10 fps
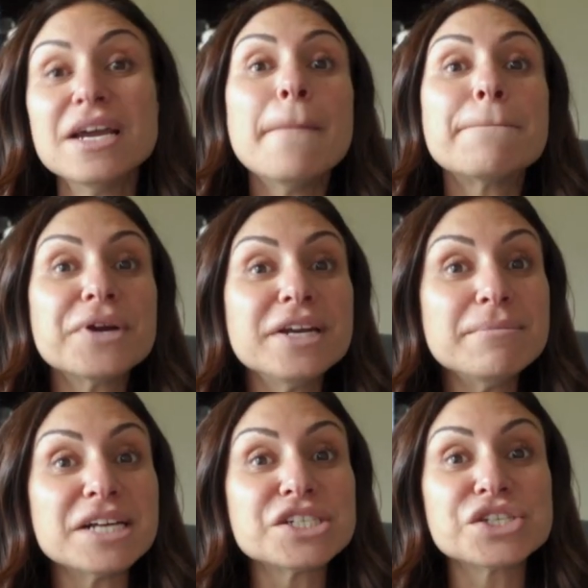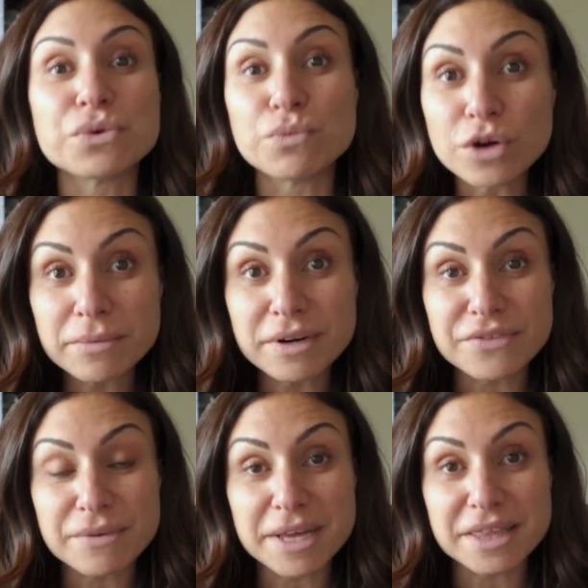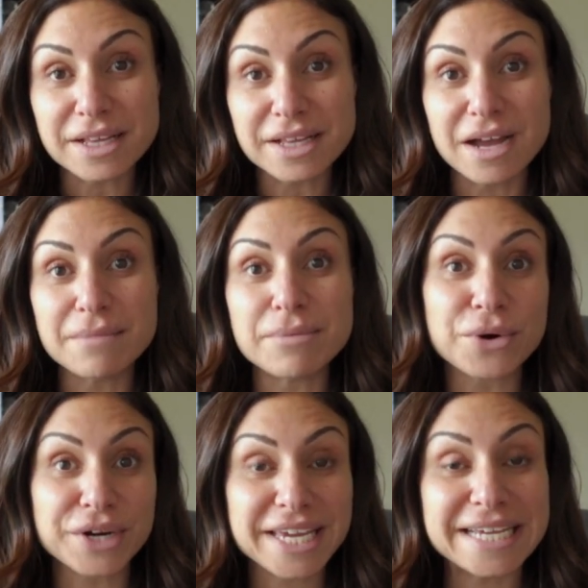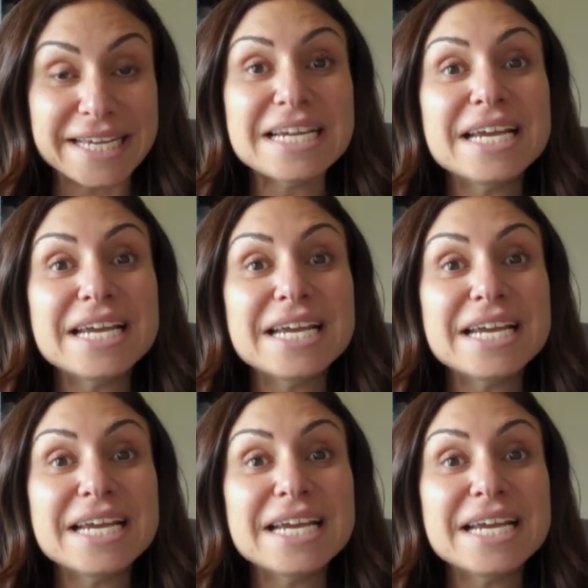Pretty much the warmer of the month club or kit